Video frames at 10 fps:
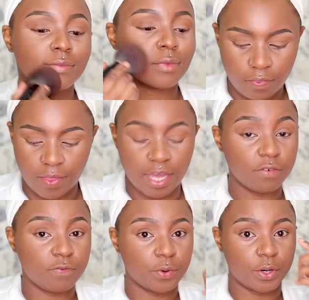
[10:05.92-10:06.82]
Then
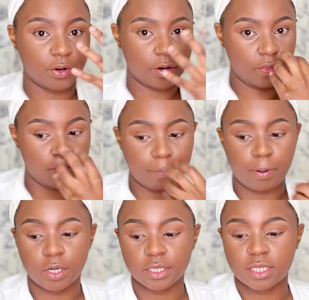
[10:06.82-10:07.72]
for the
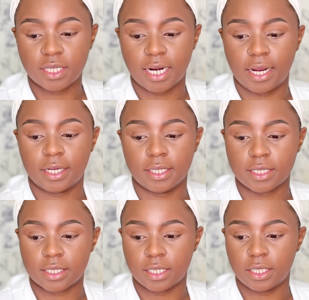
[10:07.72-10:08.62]
parts that I
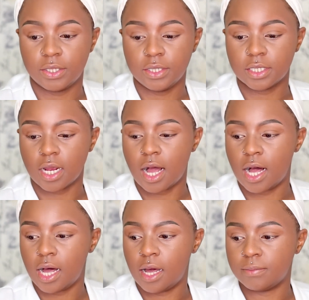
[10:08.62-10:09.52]
concealed,
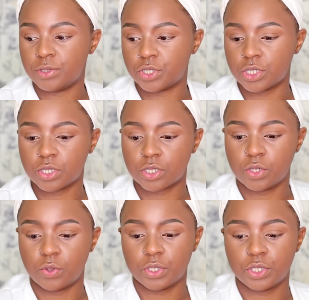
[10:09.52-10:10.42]
I'm just
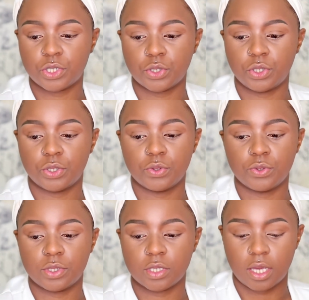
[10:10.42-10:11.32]
going to
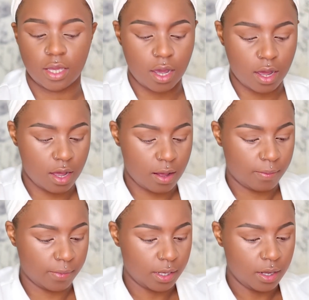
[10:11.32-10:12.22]
use a